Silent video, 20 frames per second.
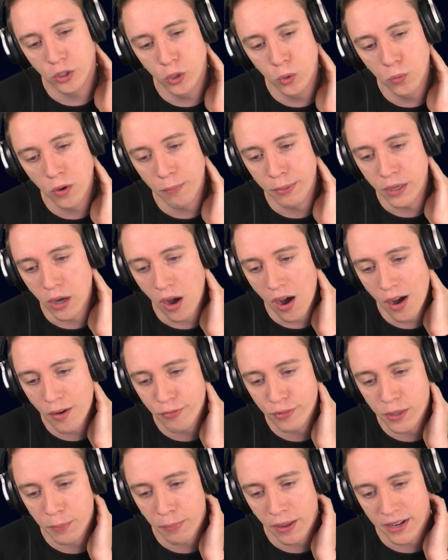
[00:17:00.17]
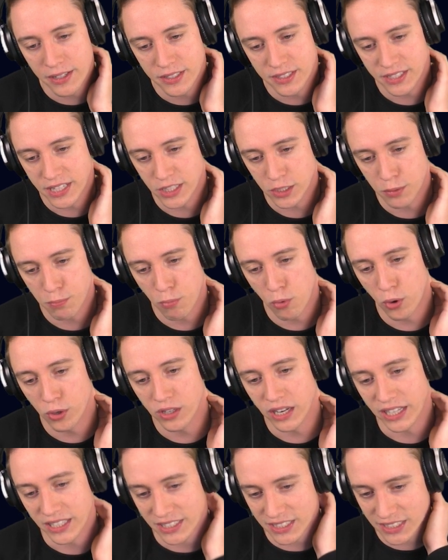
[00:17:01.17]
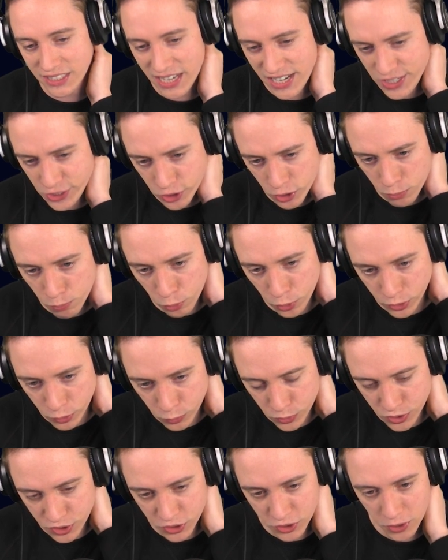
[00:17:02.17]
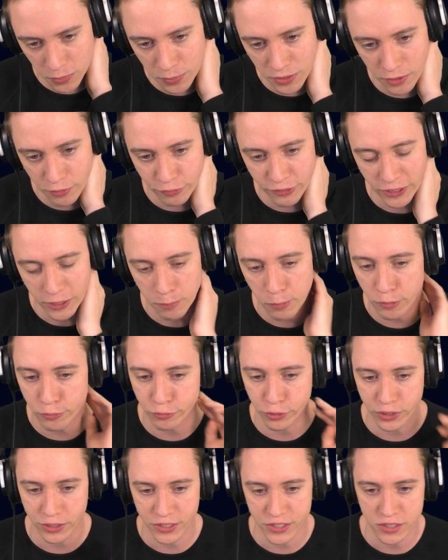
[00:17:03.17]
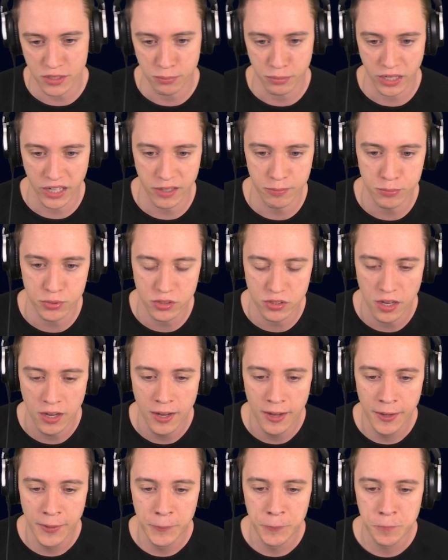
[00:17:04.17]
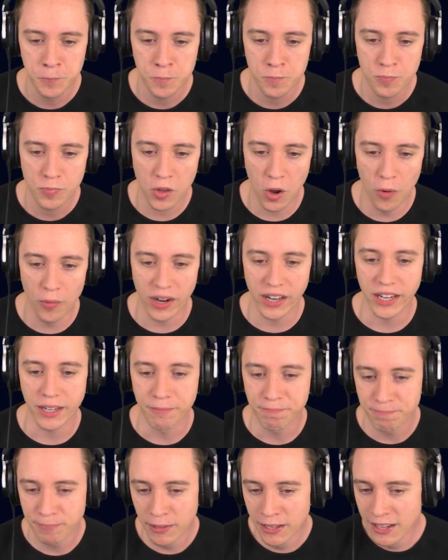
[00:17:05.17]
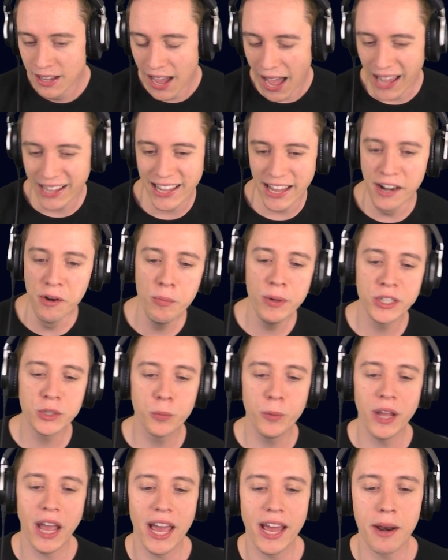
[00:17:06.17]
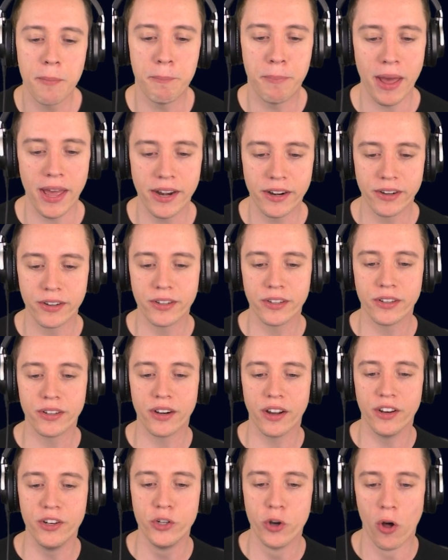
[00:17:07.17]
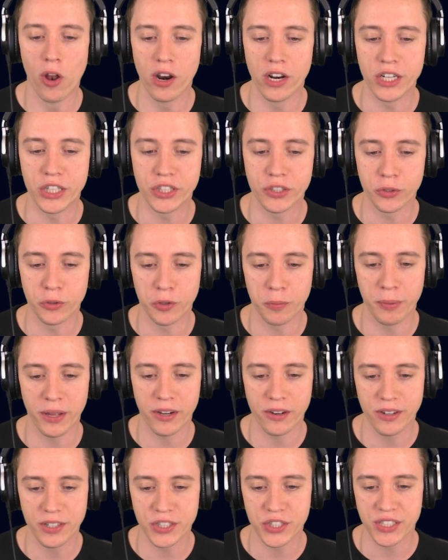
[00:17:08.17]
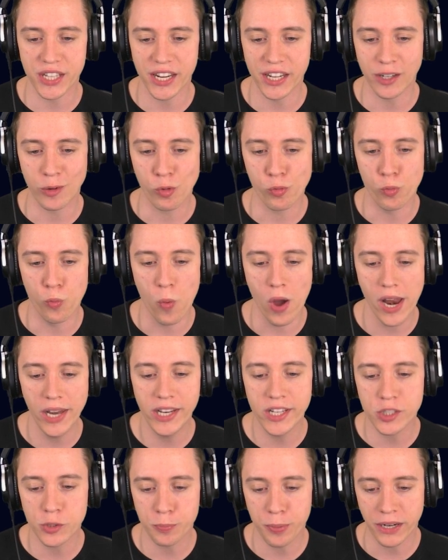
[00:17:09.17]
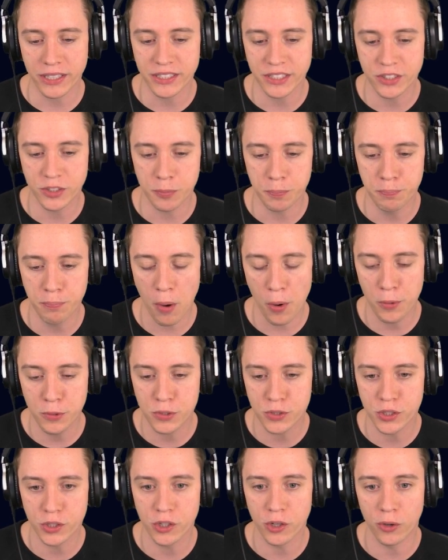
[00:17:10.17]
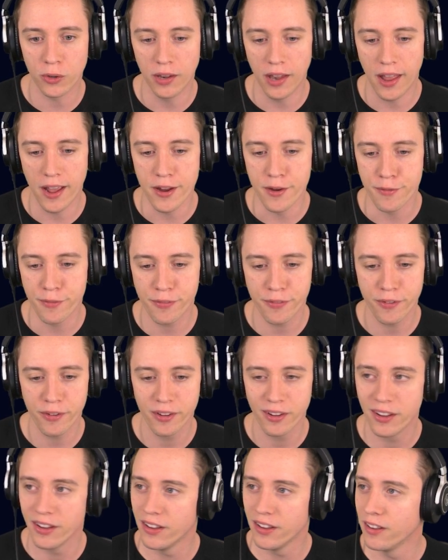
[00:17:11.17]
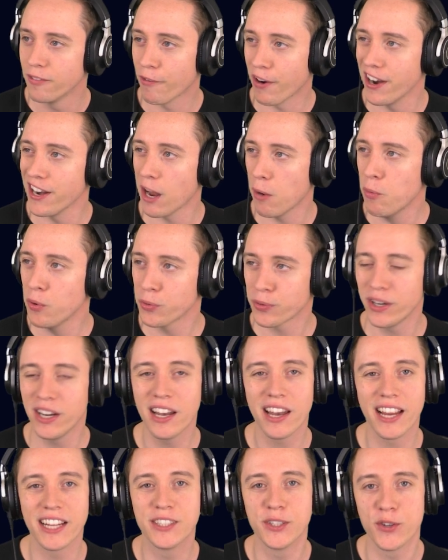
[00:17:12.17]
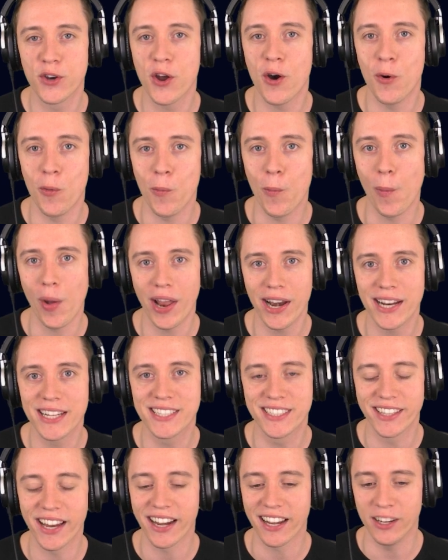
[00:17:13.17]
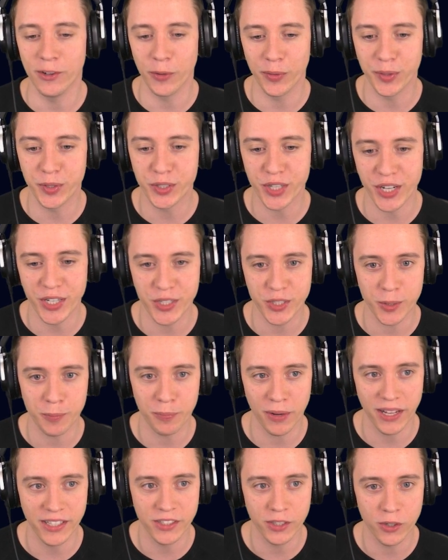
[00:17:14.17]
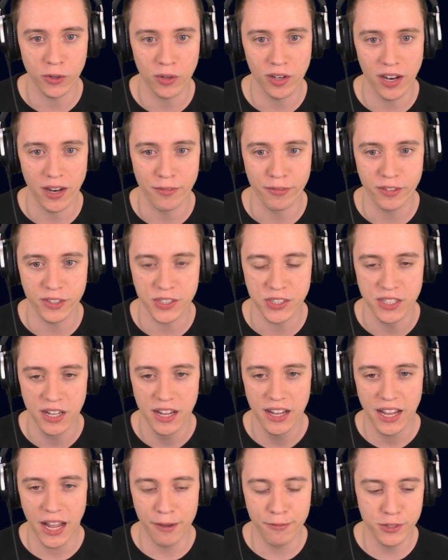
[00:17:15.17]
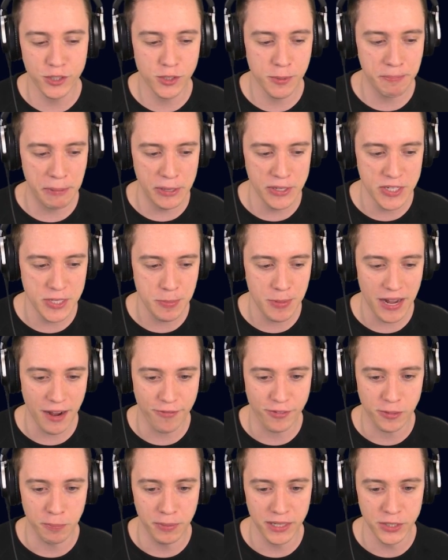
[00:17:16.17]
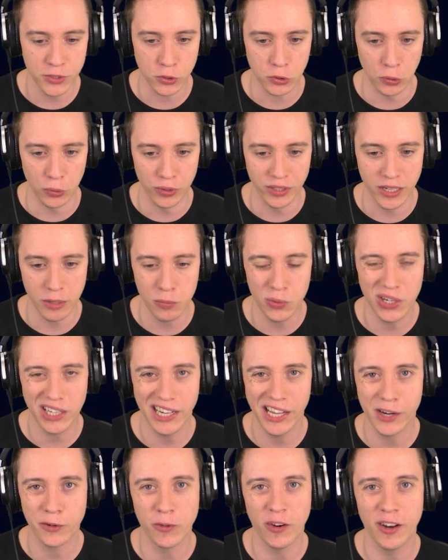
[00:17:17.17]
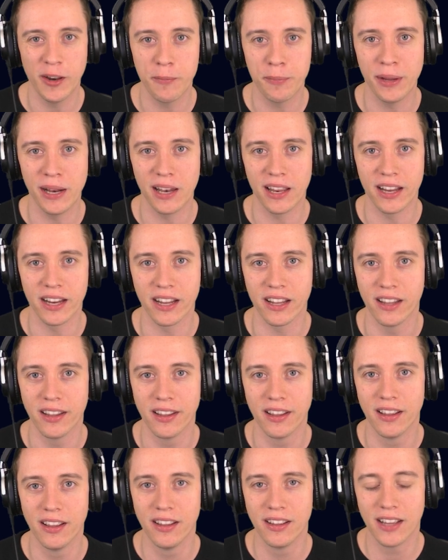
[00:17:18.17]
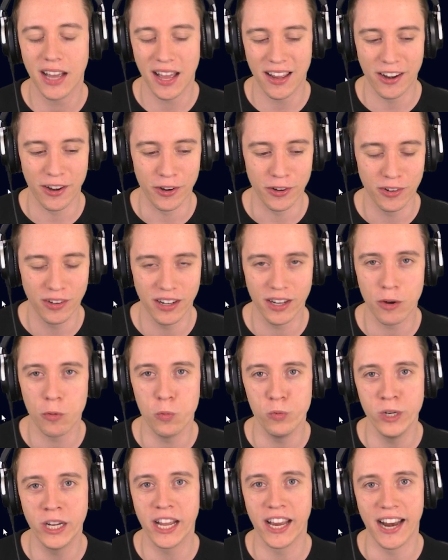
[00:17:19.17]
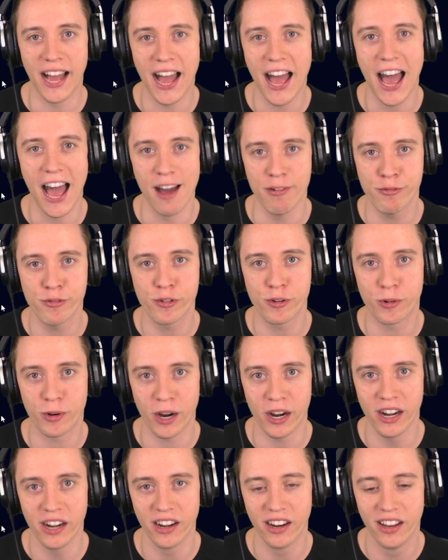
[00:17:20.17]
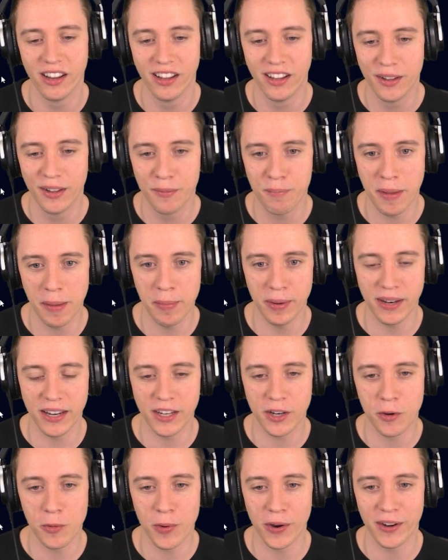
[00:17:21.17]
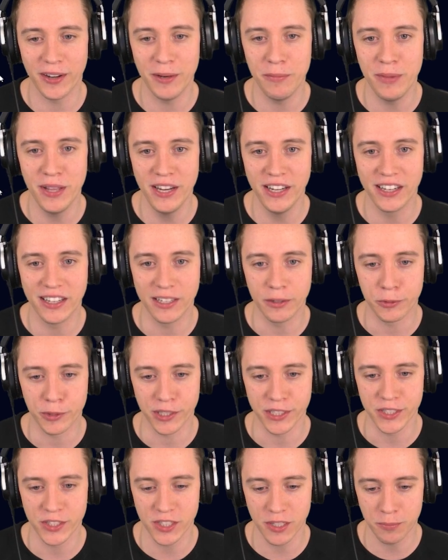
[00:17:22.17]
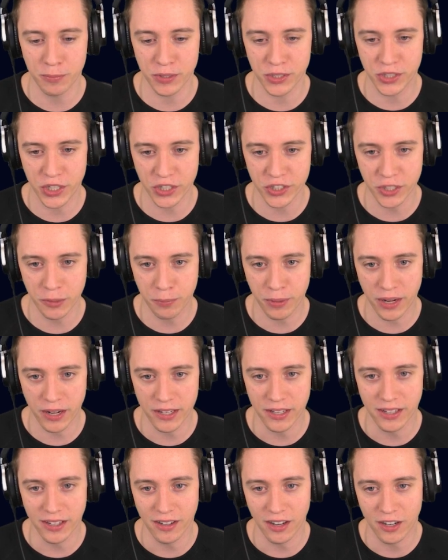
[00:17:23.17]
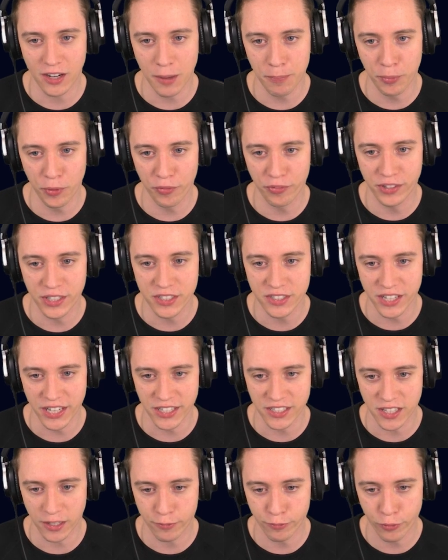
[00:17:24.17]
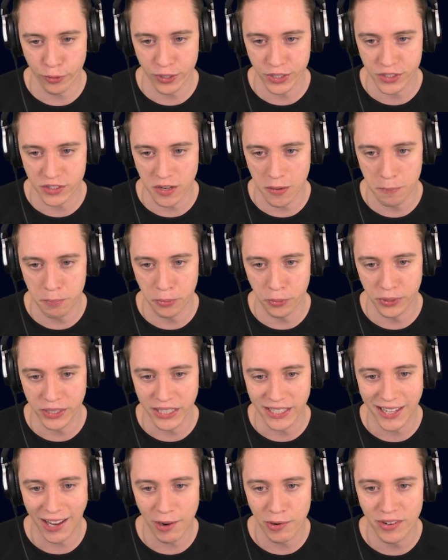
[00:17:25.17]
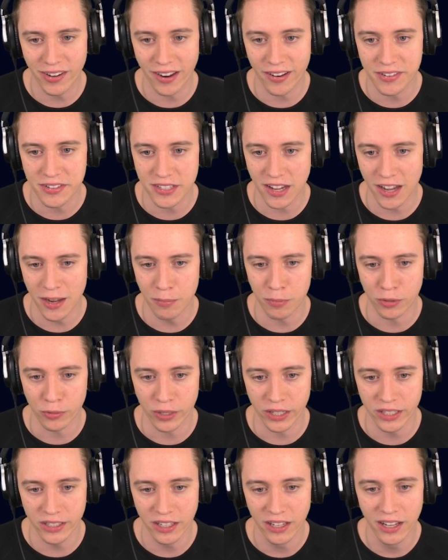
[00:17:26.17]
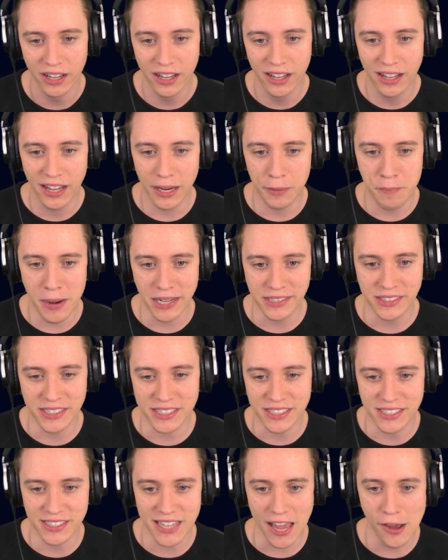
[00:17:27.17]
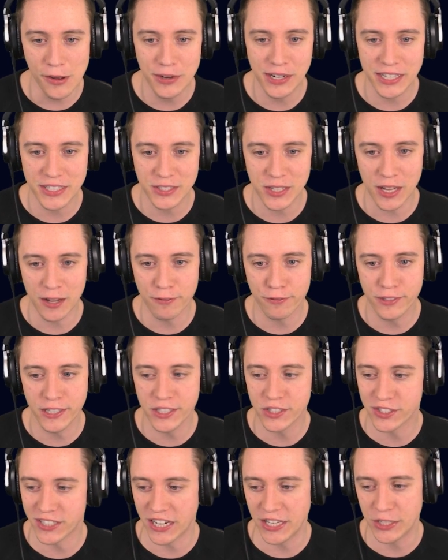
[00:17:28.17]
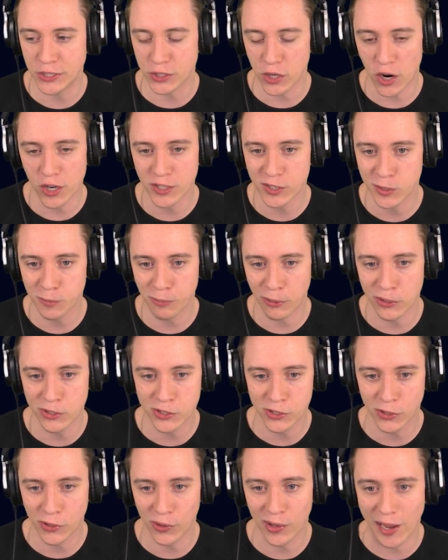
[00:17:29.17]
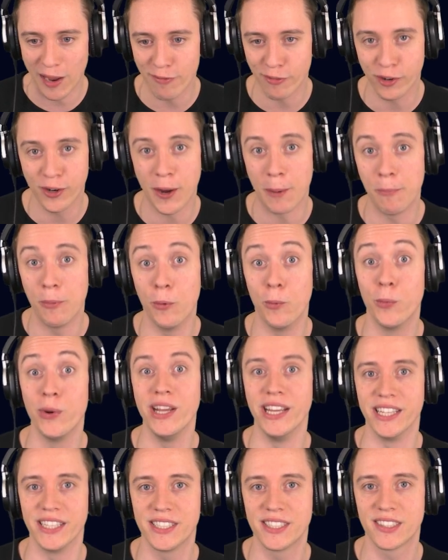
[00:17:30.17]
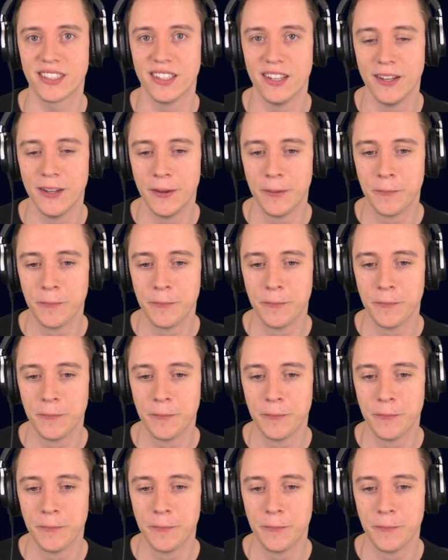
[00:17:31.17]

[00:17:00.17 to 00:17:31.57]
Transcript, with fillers: queue will be off, the balance test mod extension mod will still be available for custom games. Alrighty, I kind of wish we had a better knowledge or a better understanding of when this patch is supposed to go live. Right? I would really like to know when exactly all these changes are planned to go live, because if it's supposed to be after BlizzCon, that would literally be like, I don't know, like a week and a half, right? Maybe they don't want to immediately release it, but judging by a, a couple of these things, like for example, the countdown timer, right? It makes it sound as if these changes are supposed to go live a couple weeks